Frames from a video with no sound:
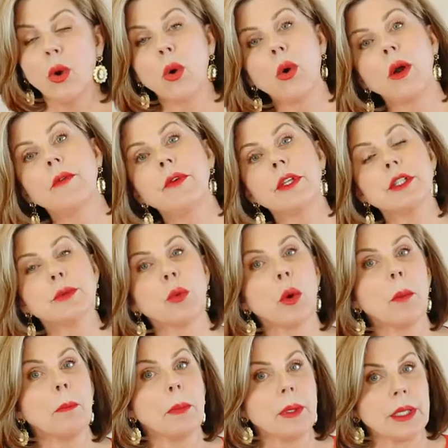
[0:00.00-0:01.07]
or if it's more
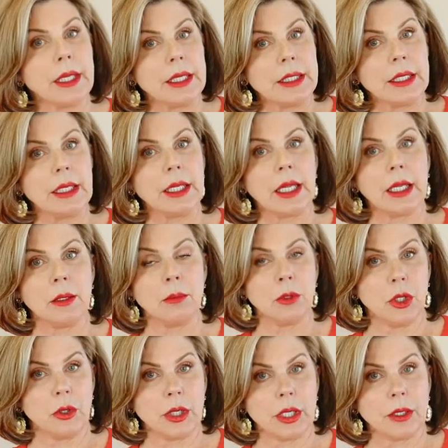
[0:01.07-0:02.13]
blended and
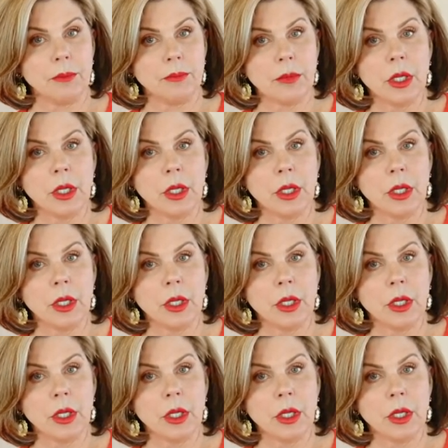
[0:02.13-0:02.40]
muted.